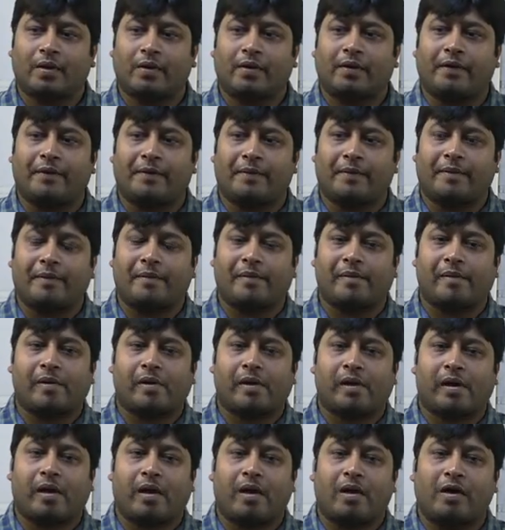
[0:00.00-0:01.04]
Okay.
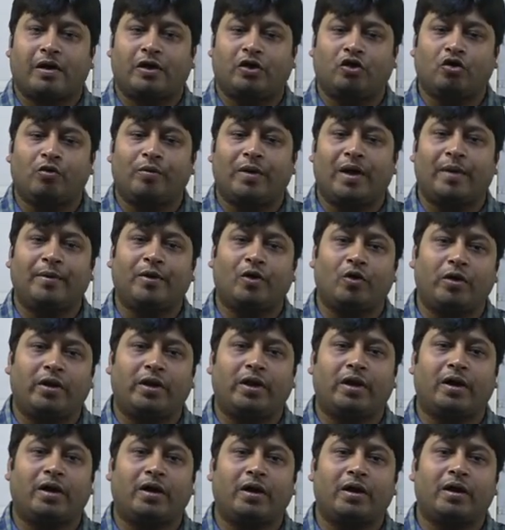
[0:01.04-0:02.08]
You may be
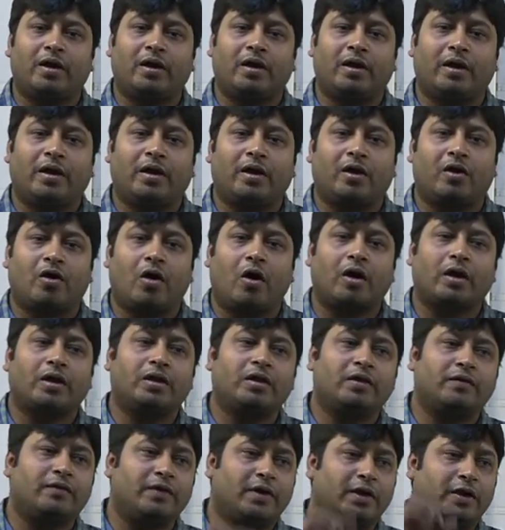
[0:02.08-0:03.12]
only a cog
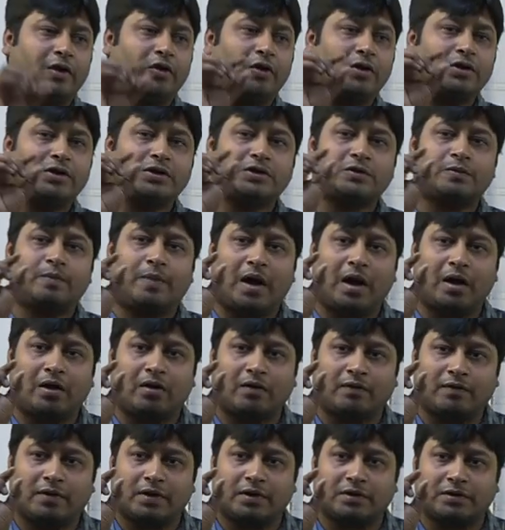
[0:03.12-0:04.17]
in the wheel, you are just
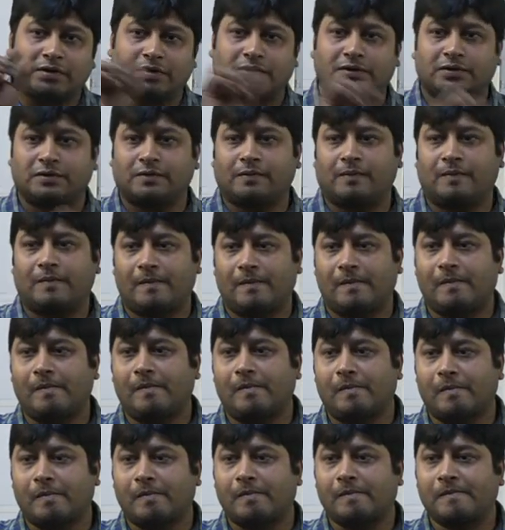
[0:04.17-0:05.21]
part of that system.
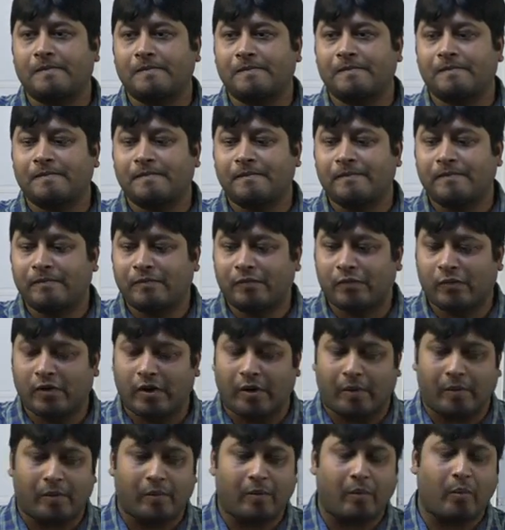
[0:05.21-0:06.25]

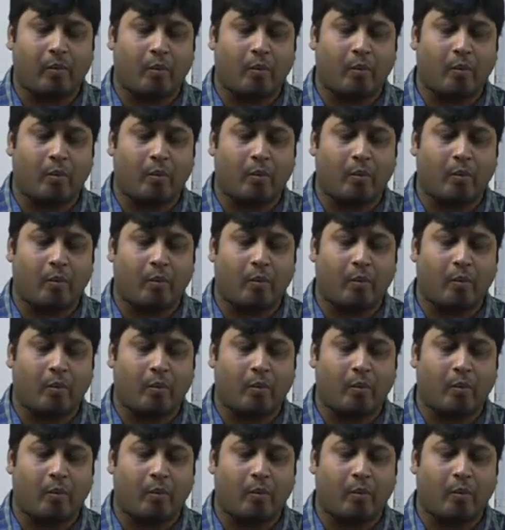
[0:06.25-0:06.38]
No.